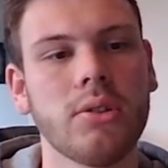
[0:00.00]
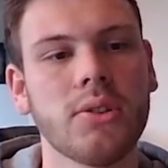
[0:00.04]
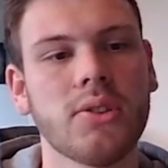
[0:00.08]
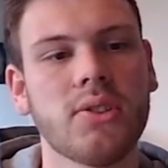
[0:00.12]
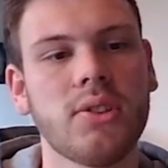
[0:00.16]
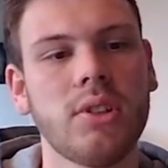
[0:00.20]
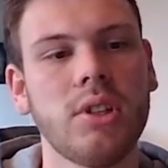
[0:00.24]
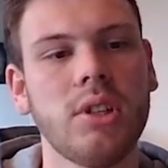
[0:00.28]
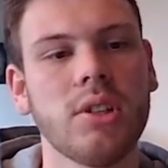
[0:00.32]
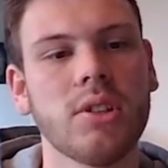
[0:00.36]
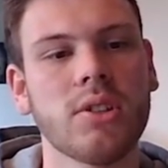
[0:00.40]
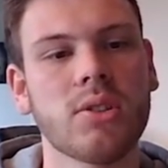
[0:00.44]
and you
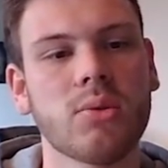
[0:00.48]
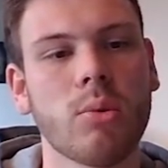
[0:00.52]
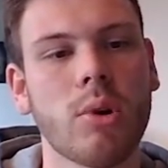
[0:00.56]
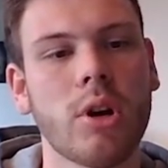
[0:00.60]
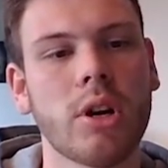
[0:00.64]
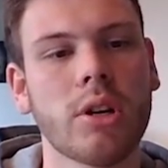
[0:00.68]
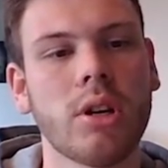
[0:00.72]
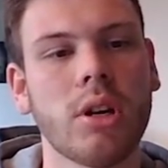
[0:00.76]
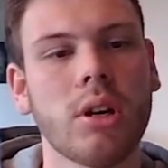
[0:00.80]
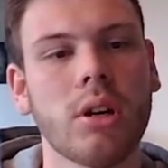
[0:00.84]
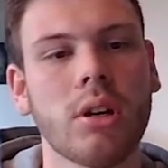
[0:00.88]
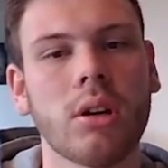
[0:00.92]
see it's
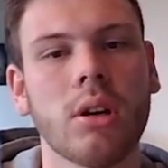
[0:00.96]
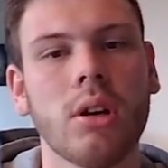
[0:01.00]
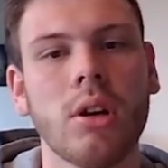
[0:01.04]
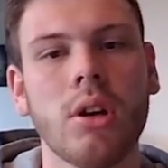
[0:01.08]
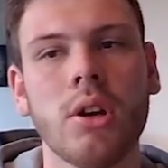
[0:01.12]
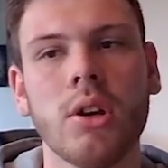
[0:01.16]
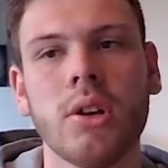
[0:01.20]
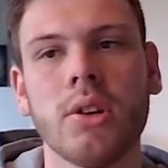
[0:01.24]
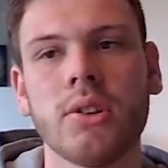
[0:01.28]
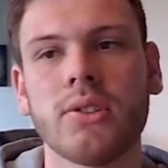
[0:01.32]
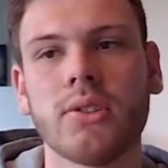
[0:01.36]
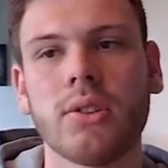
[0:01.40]
working,
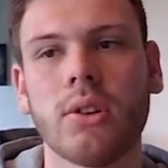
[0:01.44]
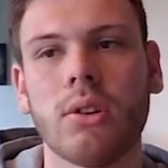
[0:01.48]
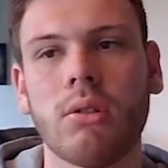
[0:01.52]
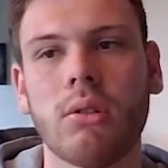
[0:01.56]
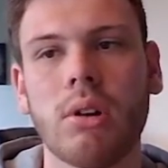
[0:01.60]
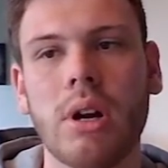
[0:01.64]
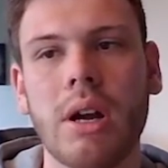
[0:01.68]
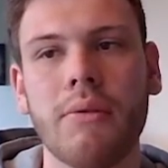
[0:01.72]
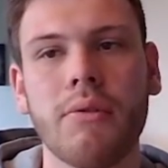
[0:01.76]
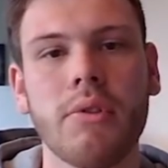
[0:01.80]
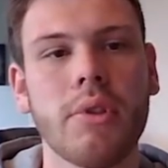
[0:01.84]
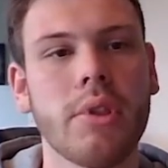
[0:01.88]

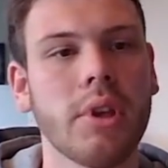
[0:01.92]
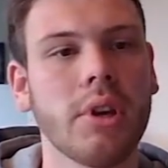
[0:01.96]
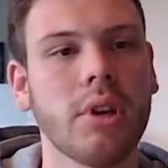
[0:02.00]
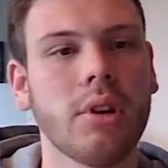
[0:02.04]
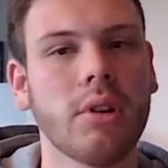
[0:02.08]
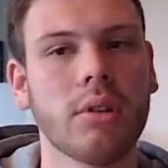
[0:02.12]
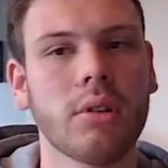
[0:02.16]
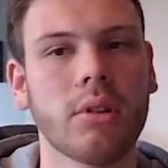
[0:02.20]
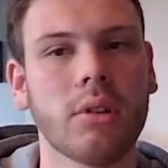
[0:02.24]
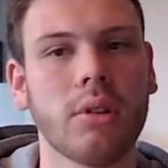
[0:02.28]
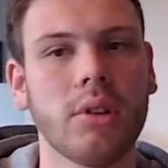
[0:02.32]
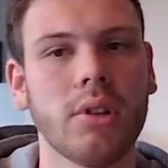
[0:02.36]
so
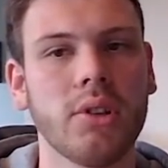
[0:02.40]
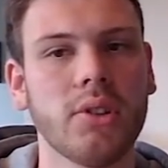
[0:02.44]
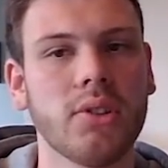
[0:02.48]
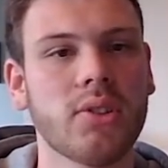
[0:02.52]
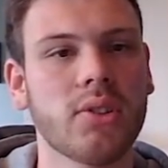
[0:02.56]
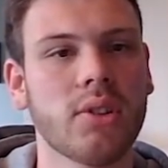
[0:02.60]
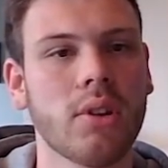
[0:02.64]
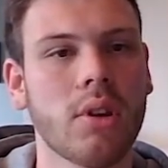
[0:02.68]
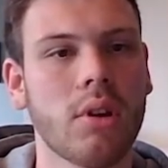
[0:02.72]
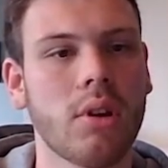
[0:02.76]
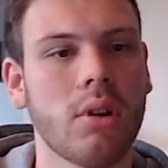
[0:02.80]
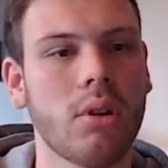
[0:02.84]
everything
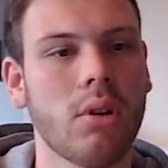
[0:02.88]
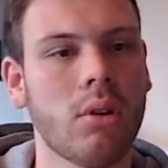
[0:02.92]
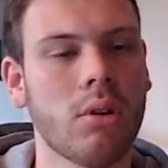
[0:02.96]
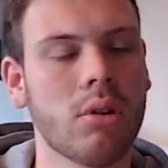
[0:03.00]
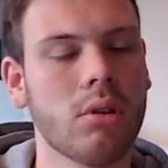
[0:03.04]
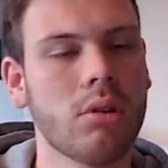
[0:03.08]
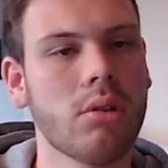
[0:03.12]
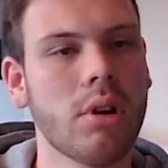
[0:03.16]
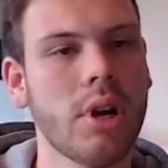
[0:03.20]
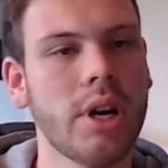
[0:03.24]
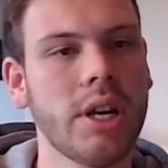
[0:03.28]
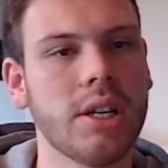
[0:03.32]
is
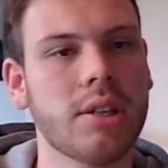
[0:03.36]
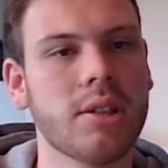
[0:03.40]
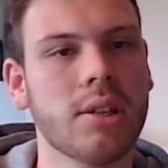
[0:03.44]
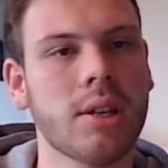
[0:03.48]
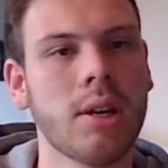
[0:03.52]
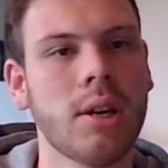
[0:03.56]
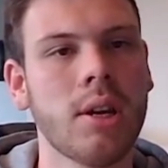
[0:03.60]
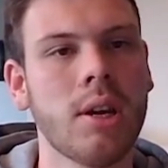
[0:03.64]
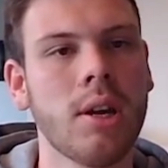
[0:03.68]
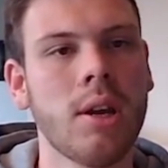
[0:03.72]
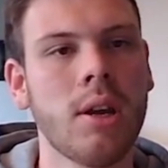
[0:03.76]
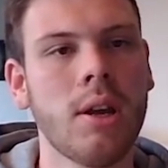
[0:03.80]
alright.
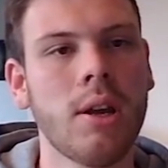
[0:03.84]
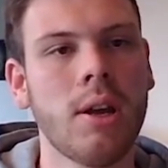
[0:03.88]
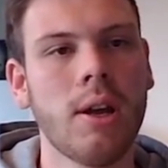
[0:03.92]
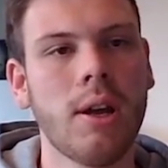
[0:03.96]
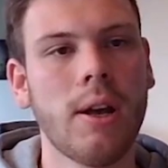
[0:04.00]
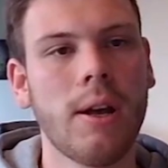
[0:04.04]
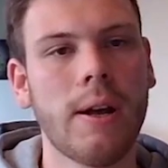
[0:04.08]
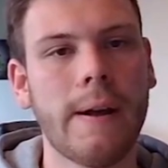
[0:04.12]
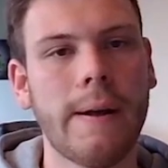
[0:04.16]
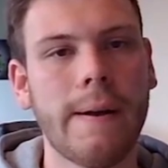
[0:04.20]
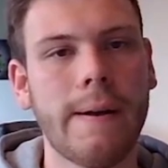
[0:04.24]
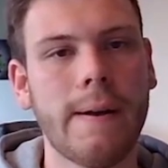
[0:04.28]

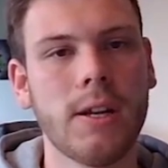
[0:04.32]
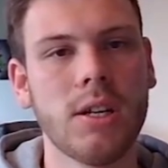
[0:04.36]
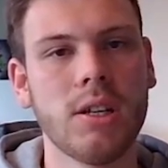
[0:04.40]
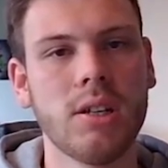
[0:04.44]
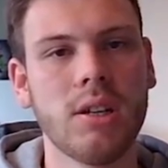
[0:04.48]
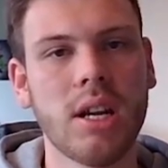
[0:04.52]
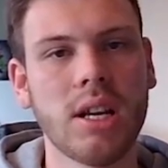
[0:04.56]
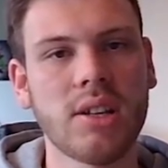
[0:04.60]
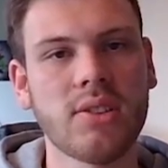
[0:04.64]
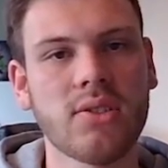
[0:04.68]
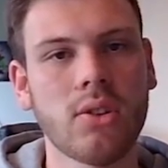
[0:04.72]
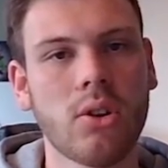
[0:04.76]

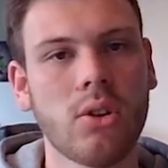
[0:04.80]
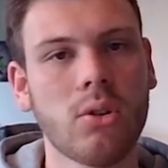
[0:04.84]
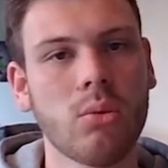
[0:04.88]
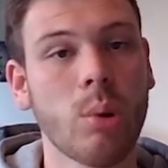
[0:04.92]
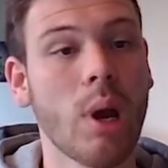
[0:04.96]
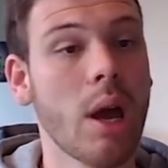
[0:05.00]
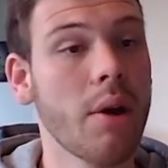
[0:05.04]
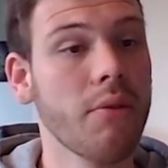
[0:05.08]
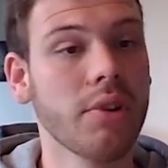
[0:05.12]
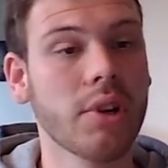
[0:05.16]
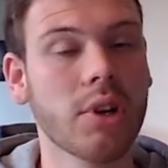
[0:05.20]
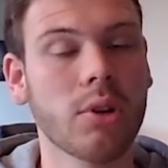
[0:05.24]
Next
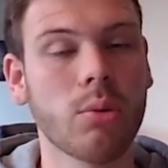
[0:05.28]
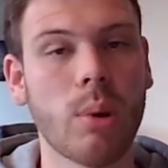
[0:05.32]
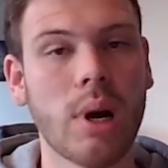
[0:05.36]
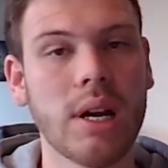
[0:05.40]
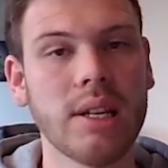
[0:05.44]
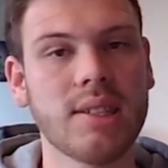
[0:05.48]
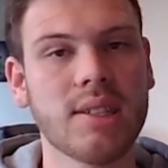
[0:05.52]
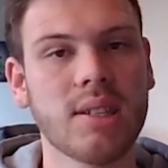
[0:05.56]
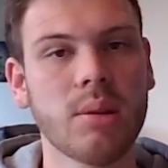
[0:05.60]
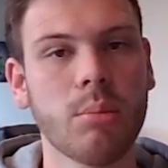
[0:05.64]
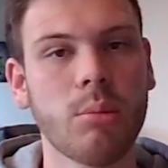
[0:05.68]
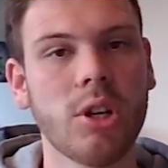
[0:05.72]
on we have a
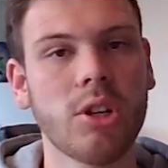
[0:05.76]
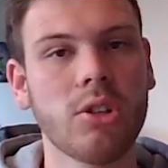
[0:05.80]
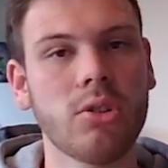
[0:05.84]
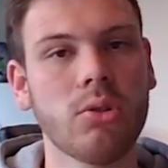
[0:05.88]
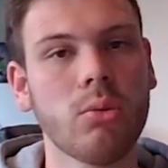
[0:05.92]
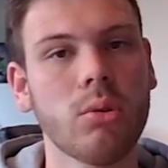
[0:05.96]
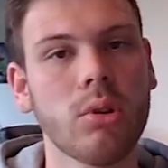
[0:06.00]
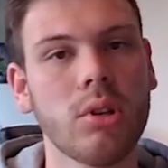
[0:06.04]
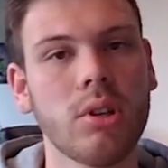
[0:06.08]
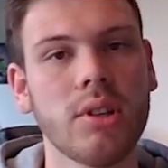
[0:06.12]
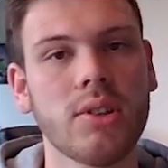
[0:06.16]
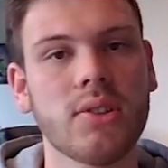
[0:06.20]
quite similar
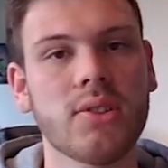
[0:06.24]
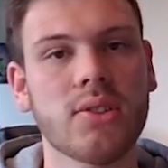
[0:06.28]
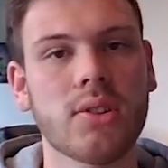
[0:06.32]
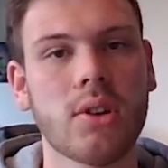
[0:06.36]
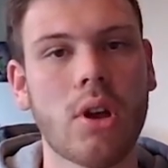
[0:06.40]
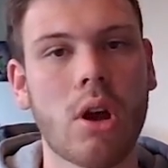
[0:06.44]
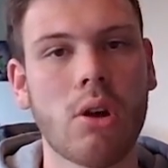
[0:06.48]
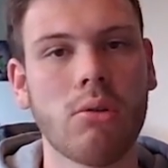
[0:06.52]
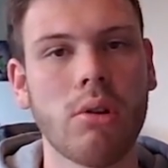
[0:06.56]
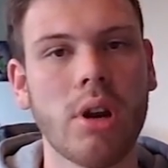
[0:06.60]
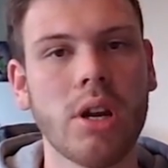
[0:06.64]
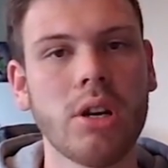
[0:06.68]
tool.
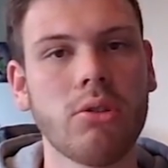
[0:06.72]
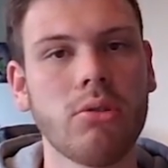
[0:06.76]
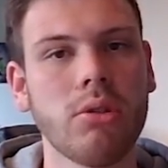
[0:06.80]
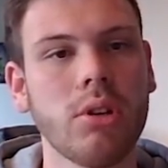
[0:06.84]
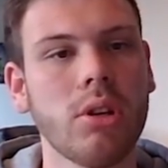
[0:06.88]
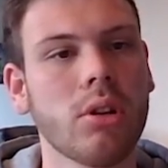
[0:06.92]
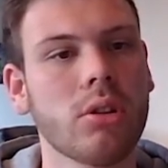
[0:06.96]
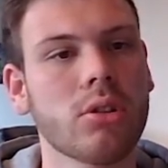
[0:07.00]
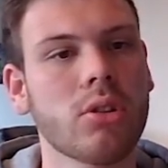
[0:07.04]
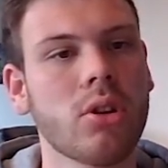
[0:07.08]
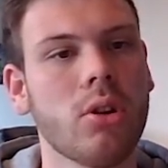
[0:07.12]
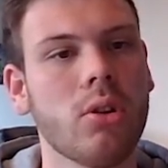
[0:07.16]
It's
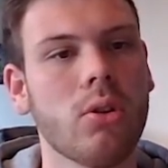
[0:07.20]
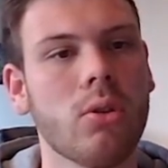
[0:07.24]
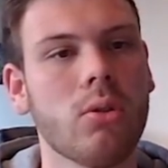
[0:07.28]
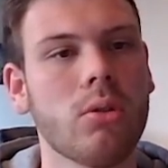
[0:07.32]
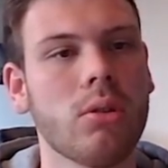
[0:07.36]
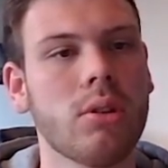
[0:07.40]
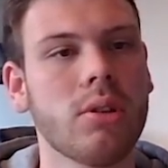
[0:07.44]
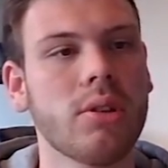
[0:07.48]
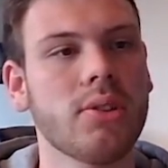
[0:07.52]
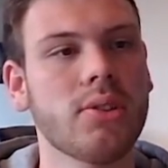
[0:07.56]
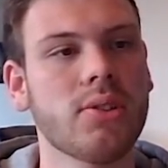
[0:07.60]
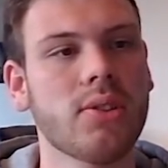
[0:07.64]

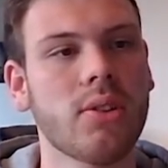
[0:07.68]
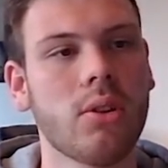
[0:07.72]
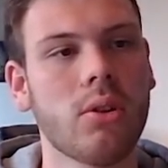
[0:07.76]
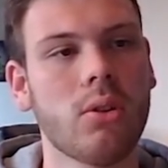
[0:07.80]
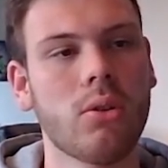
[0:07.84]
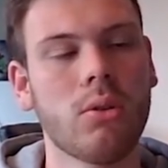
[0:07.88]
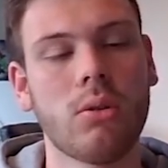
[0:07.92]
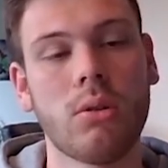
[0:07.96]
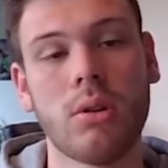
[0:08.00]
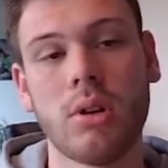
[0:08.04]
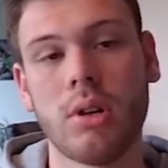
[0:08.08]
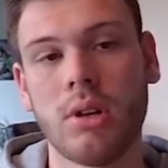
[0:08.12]
Rentry.co,
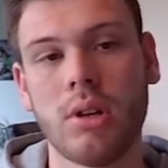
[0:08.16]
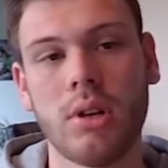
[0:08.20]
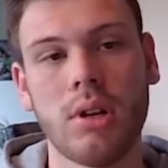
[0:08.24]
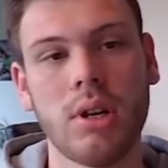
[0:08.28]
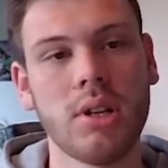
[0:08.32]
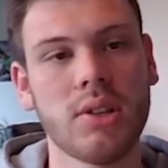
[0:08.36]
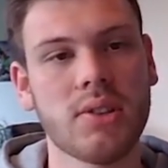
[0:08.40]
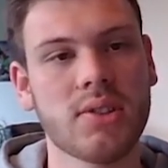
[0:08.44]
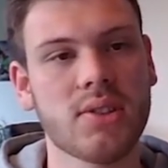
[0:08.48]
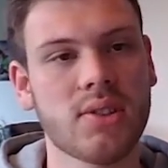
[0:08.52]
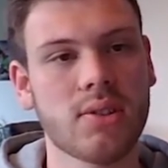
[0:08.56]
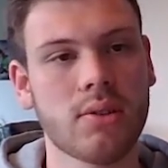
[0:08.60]
so
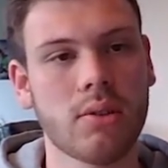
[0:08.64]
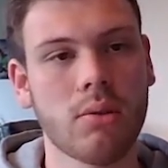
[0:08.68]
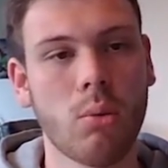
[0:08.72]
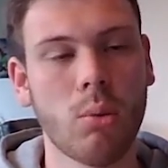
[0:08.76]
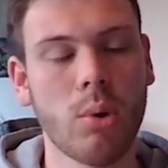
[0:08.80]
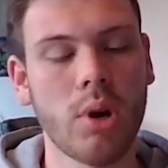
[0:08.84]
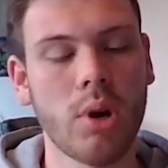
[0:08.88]
it's